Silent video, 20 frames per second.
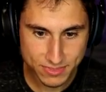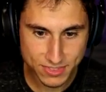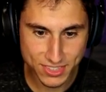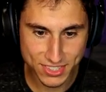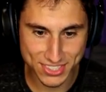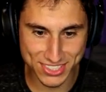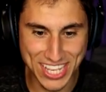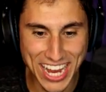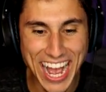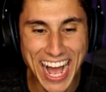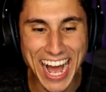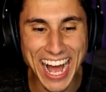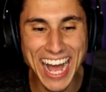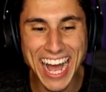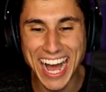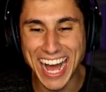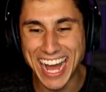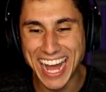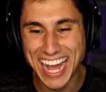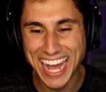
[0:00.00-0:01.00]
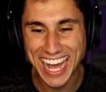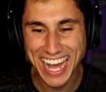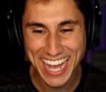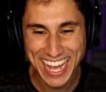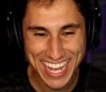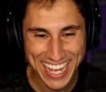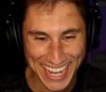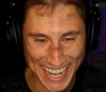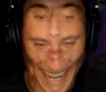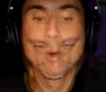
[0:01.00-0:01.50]
there was only 2.
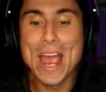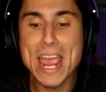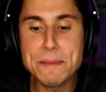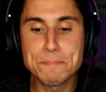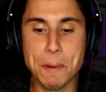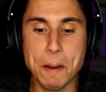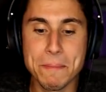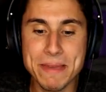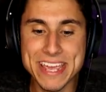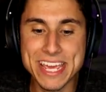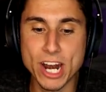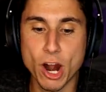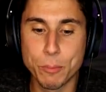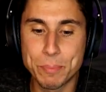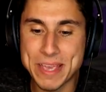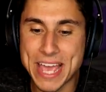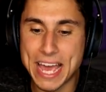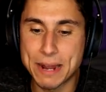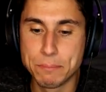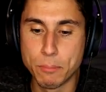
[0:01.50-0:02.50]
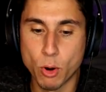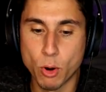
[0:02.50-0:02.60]
Right. Wait, but me and OB had